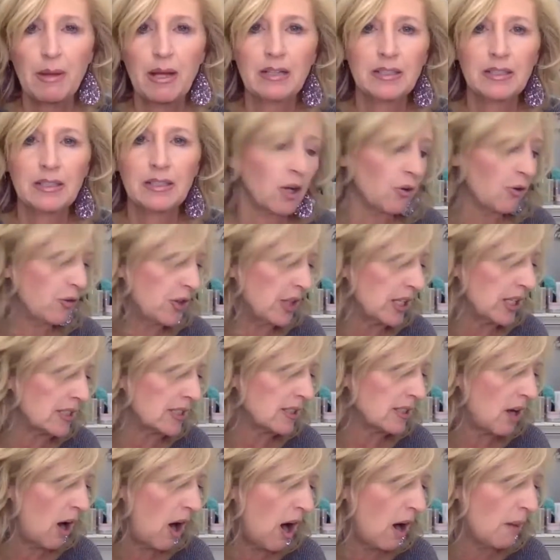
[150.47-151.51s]
And so this
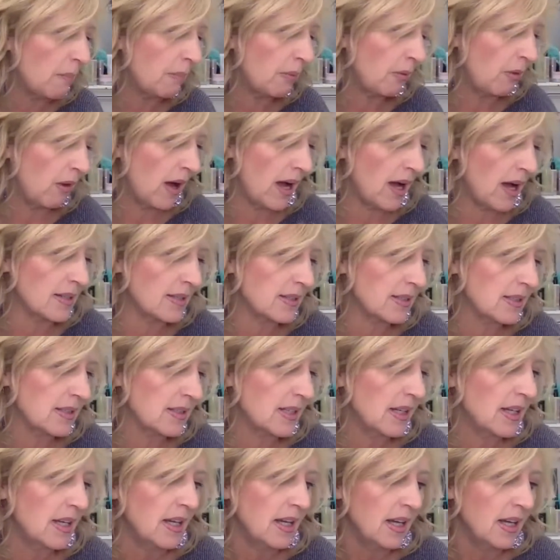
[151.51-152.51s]
complex